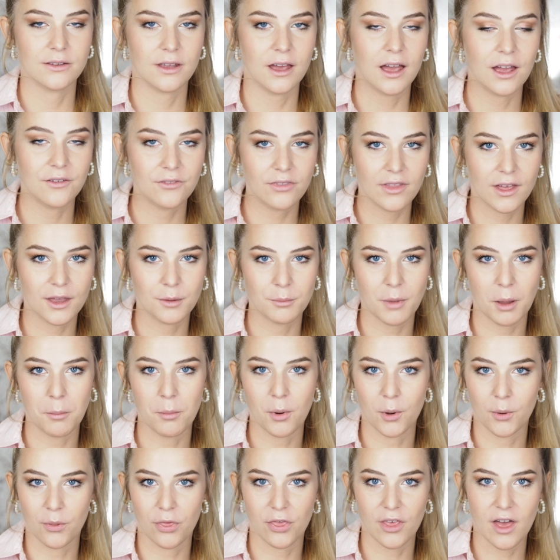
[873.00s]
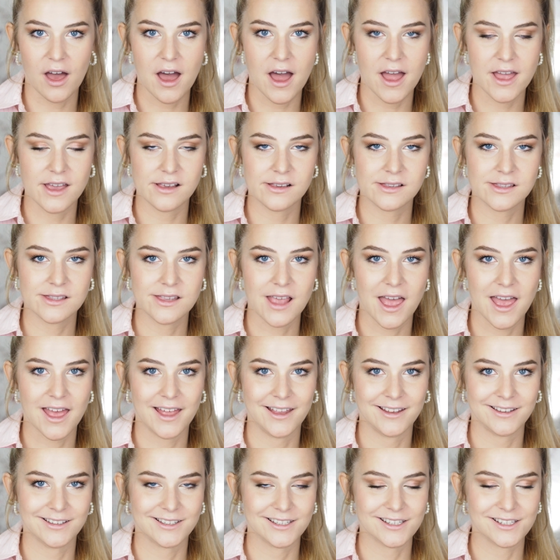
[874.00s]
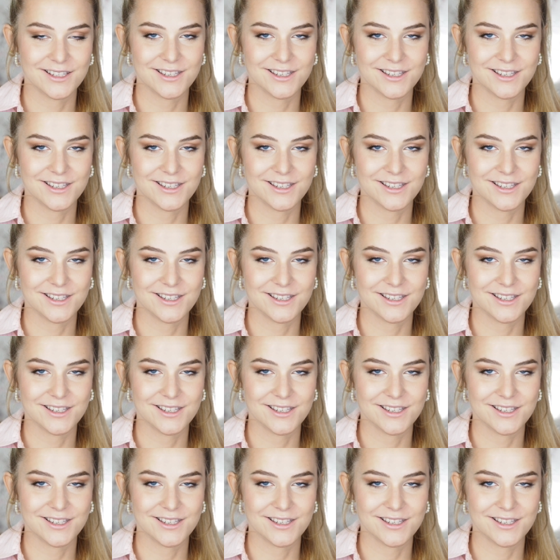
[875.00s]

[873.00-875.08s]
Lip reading: I've done my both eyes, and